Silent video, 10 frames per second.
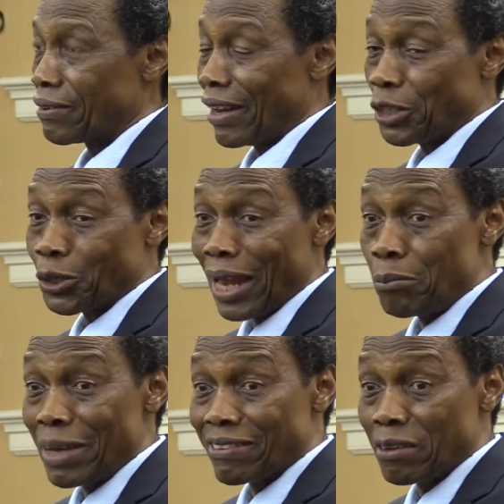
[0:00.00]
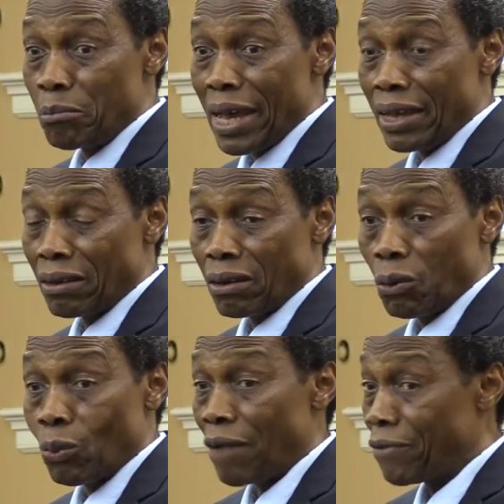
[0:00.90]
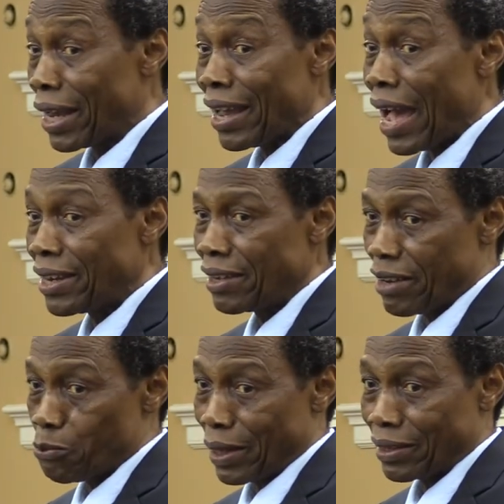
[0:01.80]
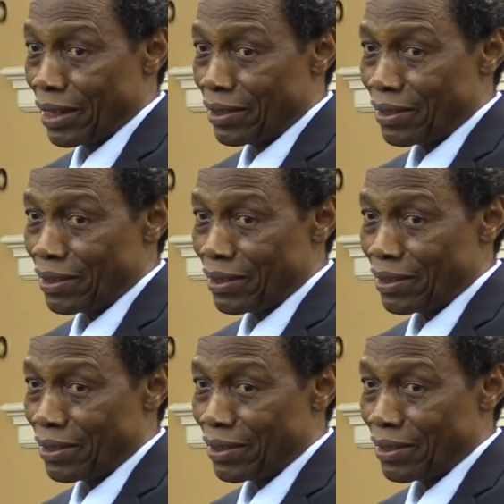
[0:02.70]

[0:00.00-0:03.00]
traditional medicine men were very highly respected.